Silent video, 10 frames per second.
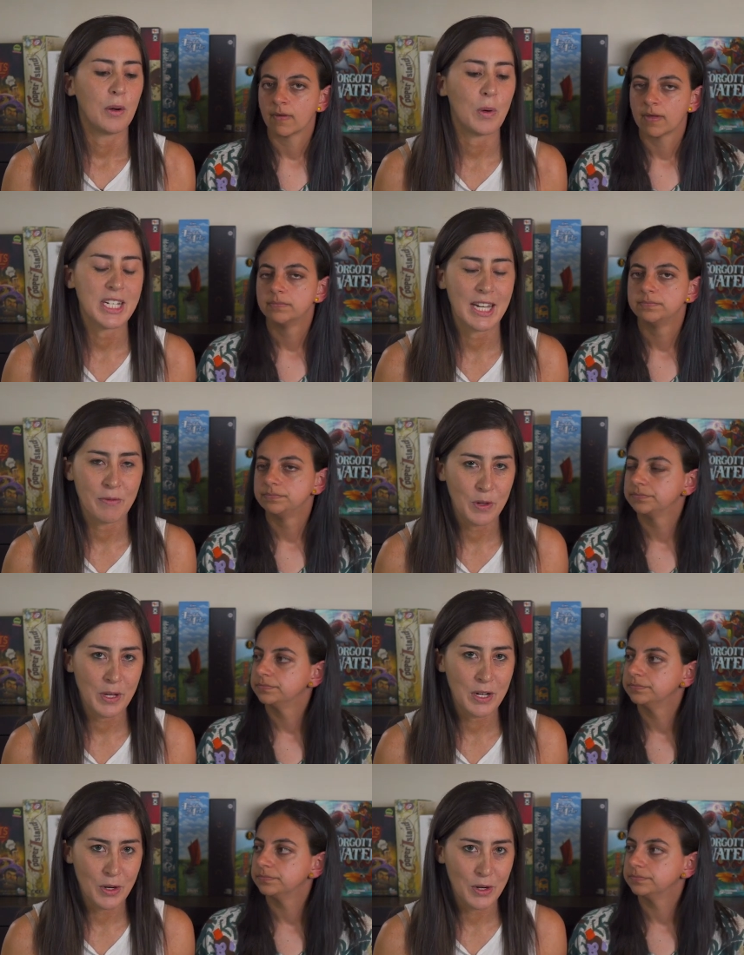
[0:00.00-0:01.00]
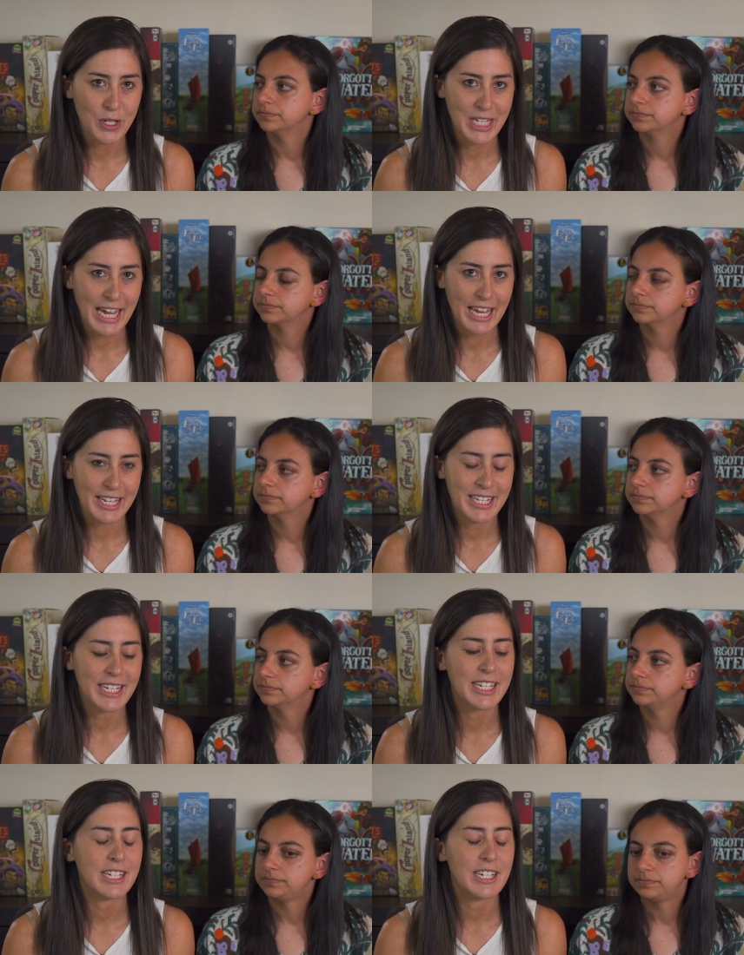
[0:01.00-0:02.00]
Speaker 1: once everyone knows that, this is
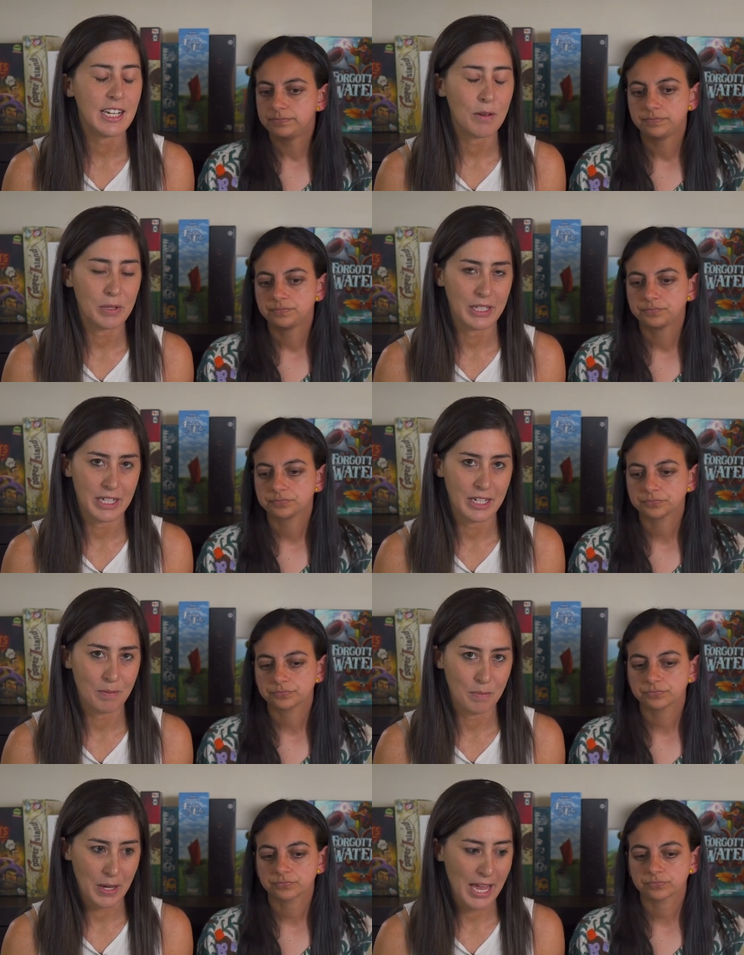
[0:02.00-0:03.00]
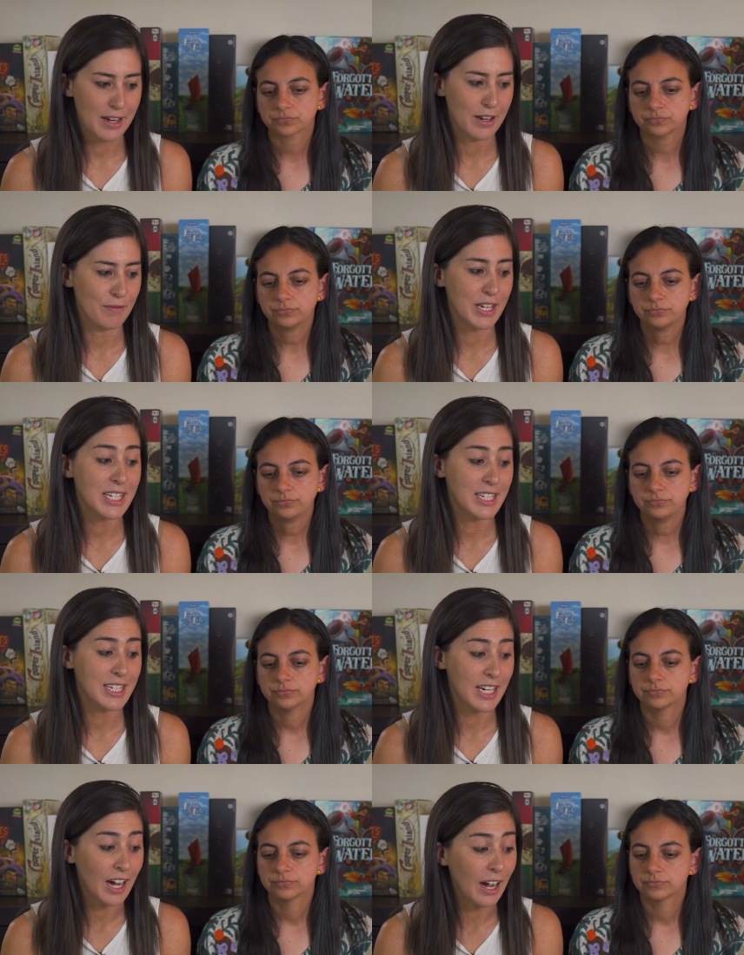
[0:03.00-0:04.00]
deeply competitive. It's
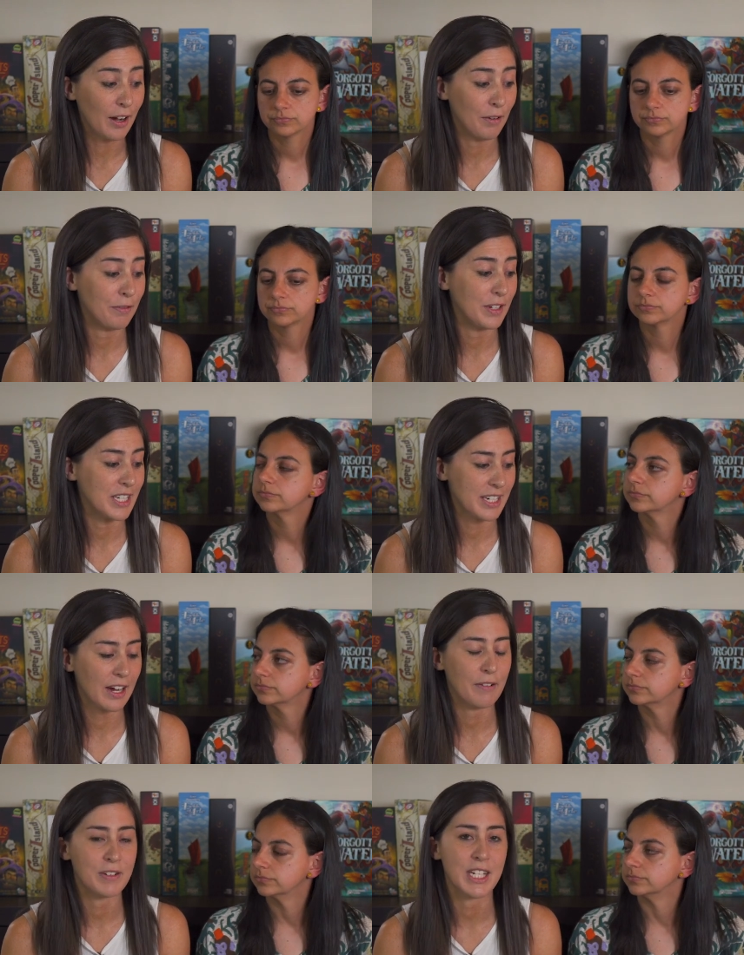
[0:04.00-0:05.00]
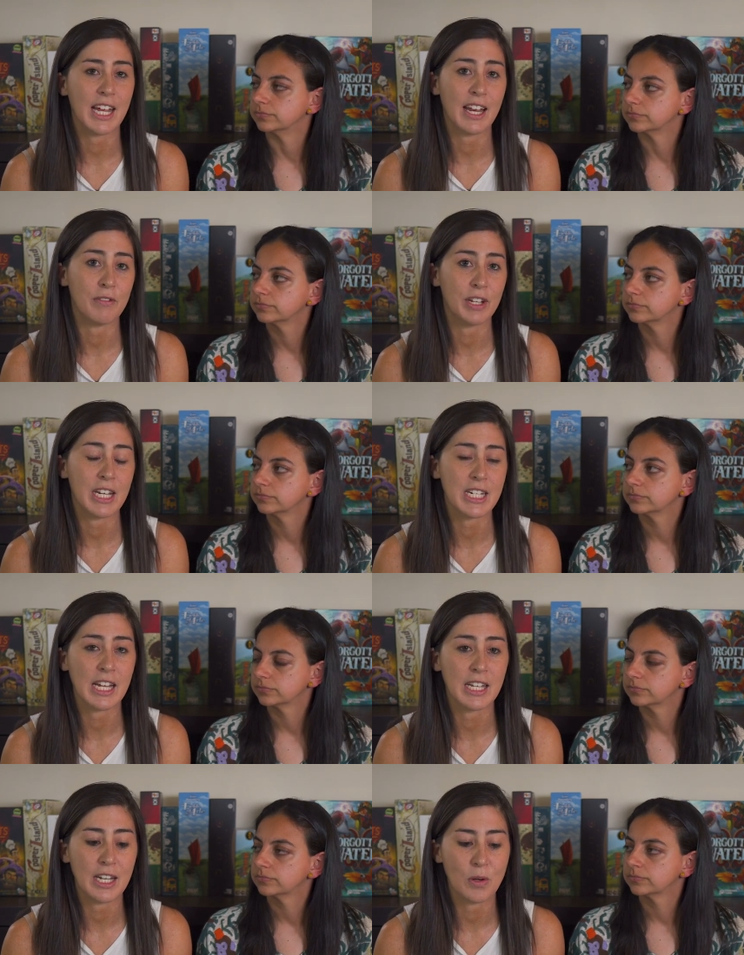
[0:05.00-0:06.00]
tough. It's tough mm. to get everything
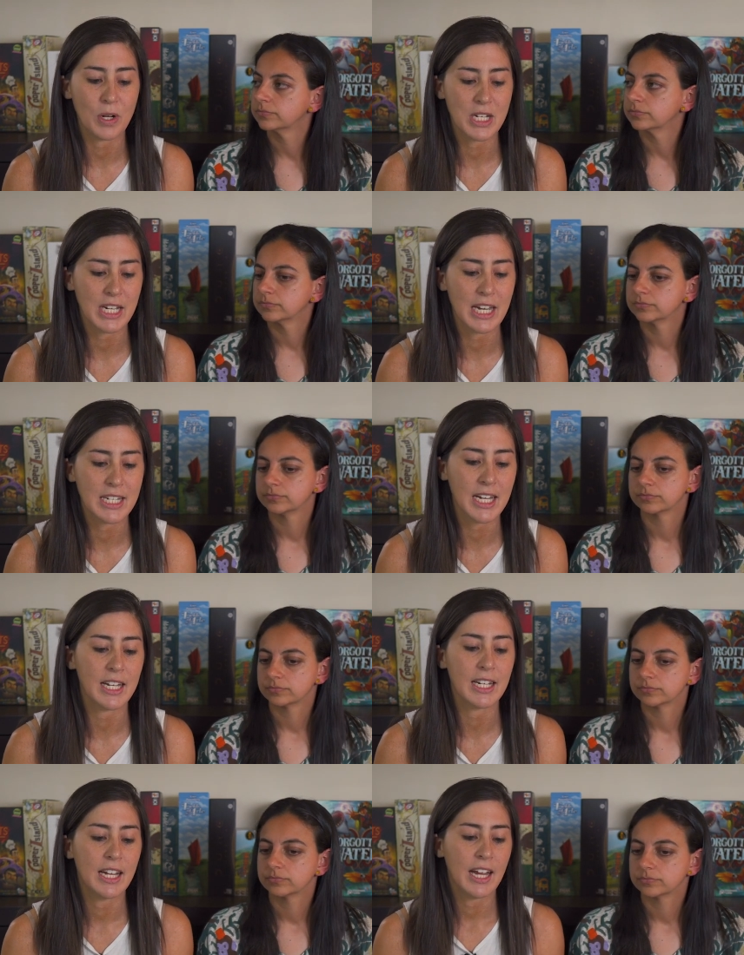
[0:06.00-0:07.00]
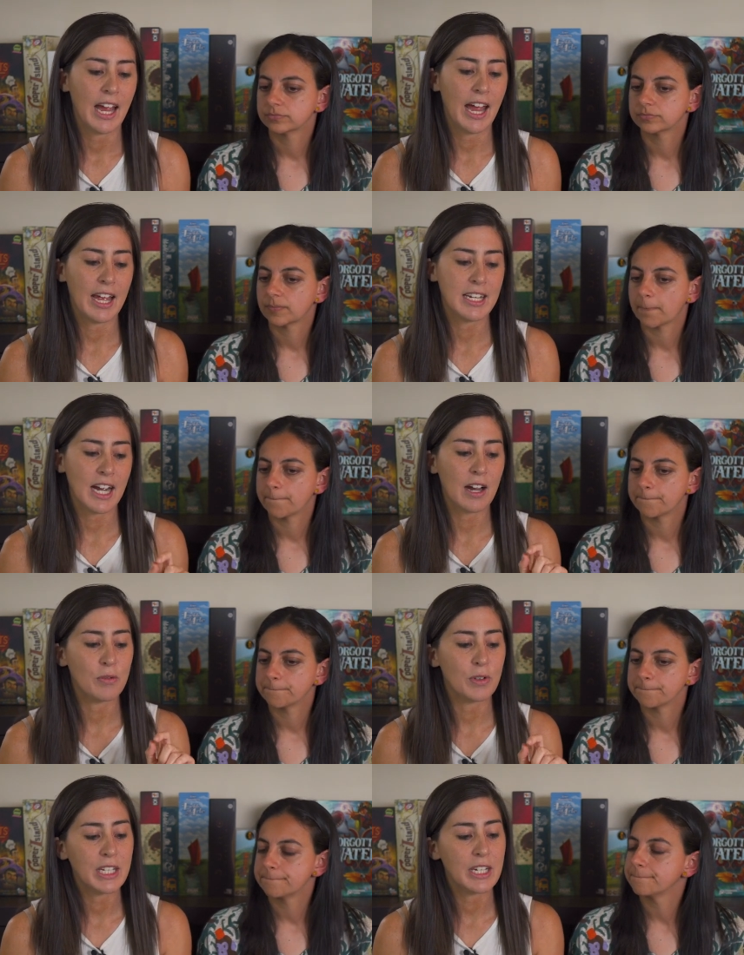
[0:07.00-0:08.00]
done that you want to get done. And I
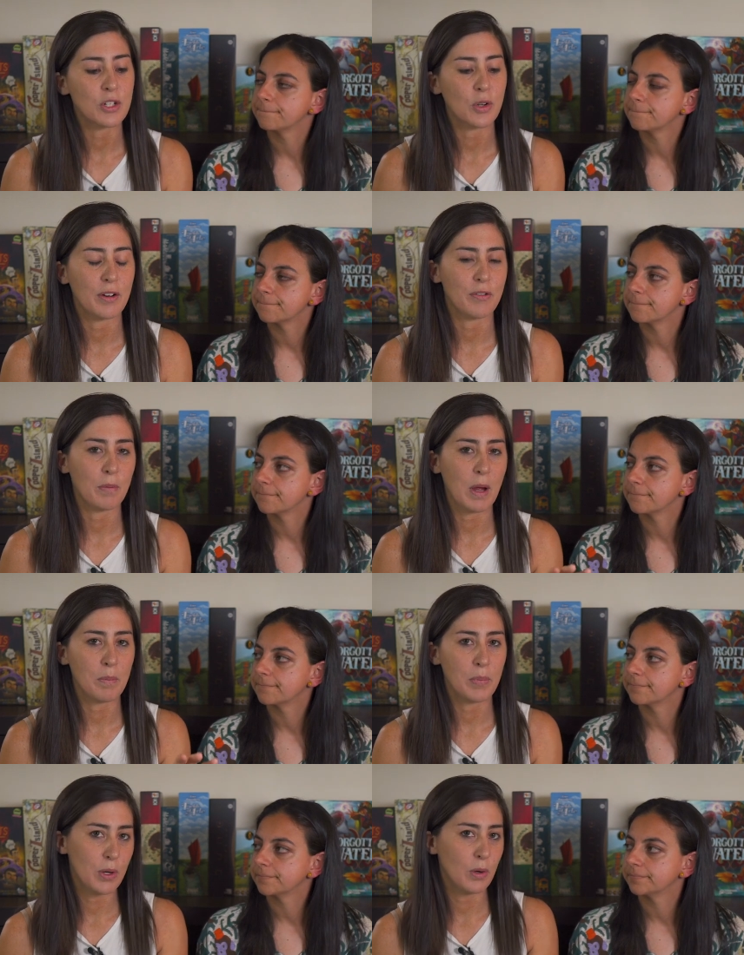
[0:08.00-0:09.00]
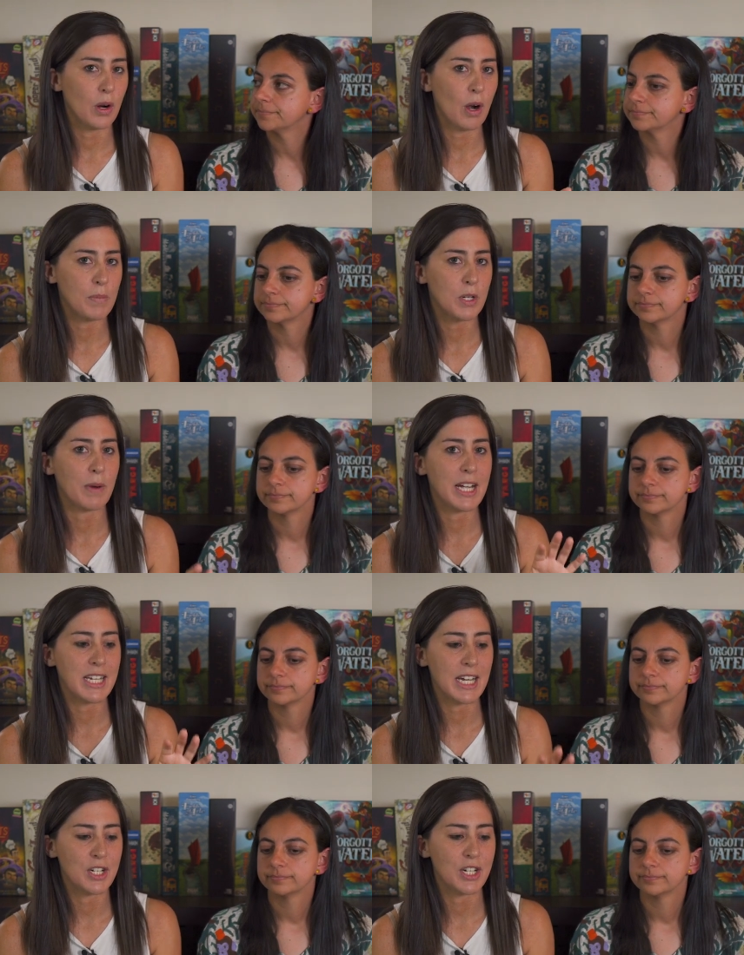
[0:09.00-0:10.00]
really enjoyed it from a pure
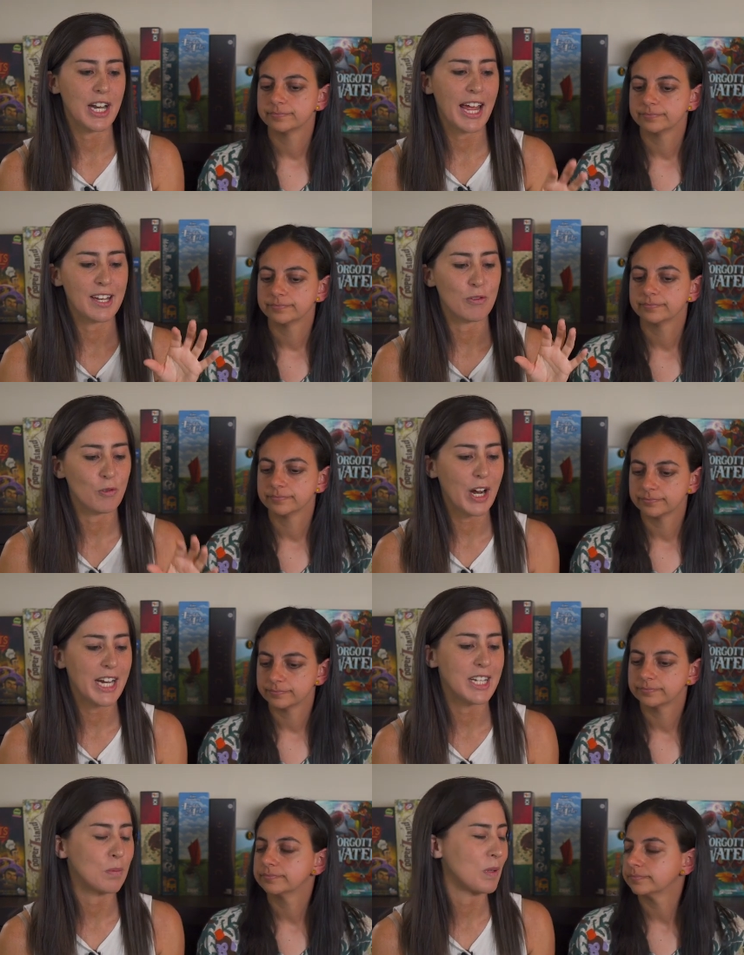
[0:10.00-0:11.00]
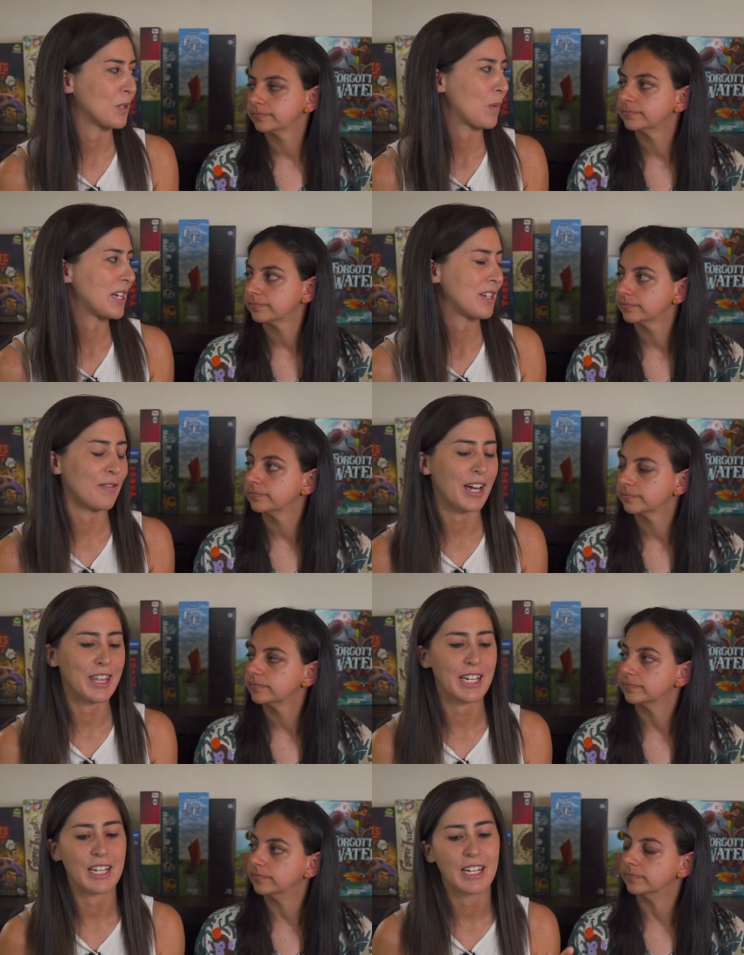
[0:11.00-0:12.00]
optimization and race perspective. I
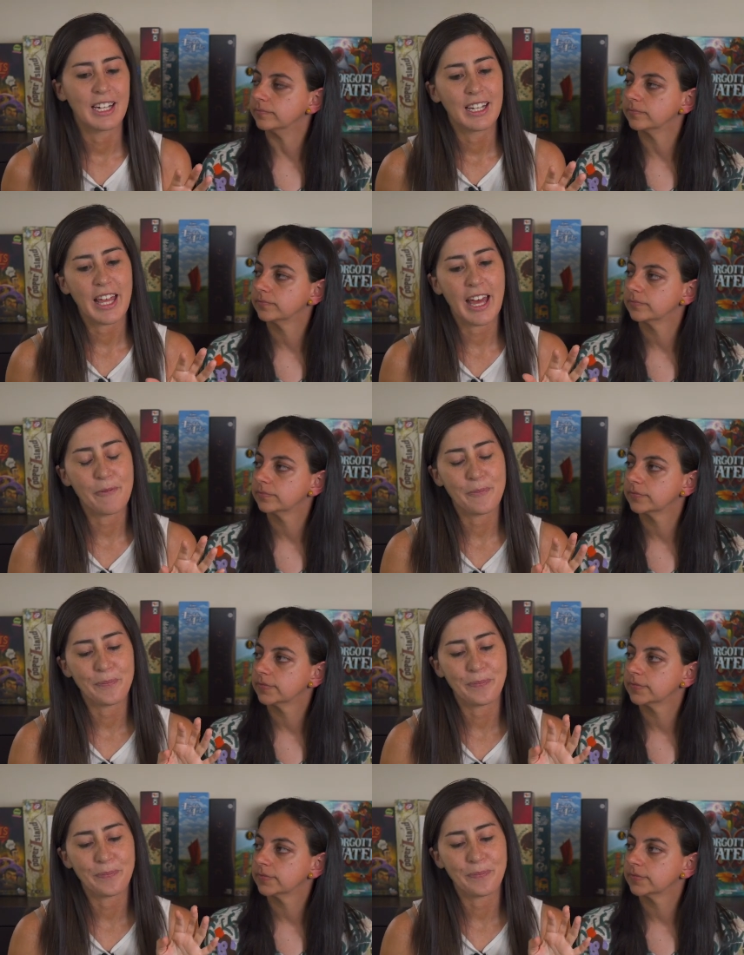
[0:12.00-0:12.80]
think mm. that